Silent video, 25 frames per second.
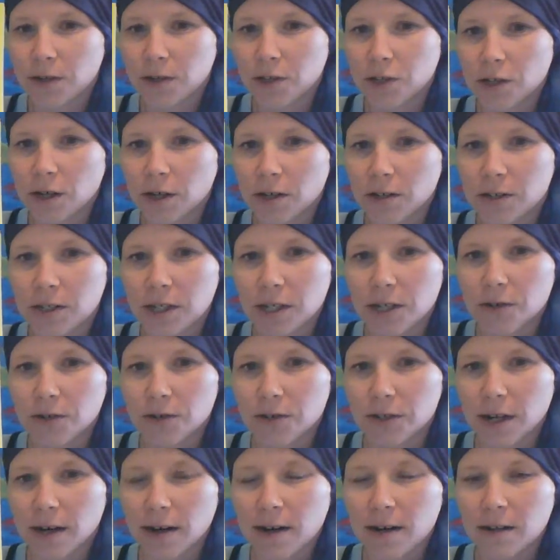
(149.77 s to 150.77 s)
the shark's
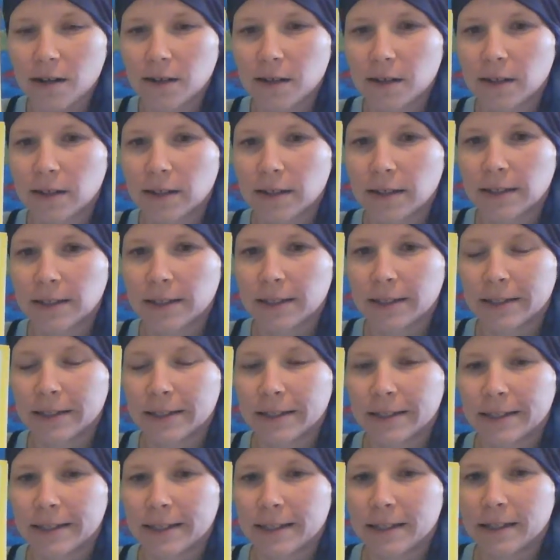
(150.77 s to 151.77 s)
ears are.
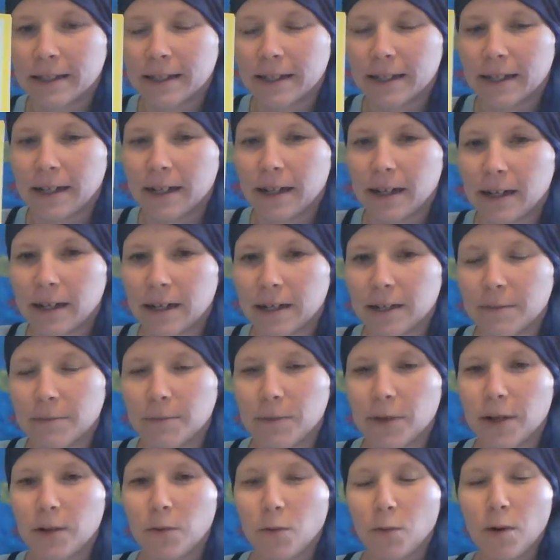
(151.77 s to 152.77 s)
Um,
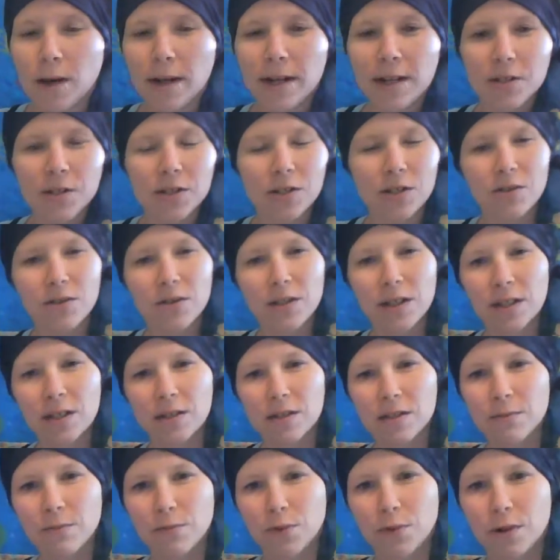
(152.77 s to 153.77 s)
but what else do you think
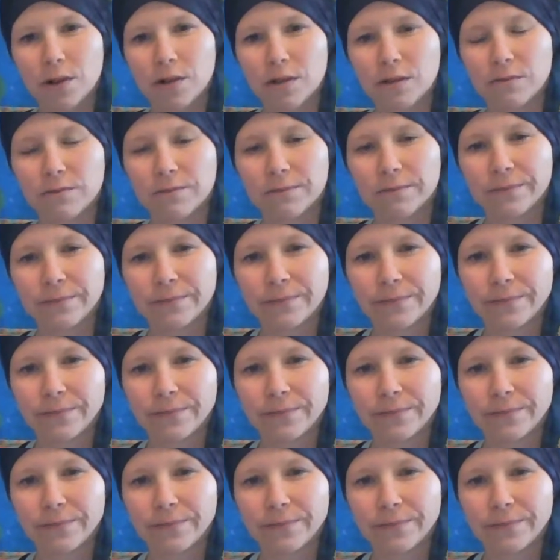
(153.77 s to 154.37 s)
is important?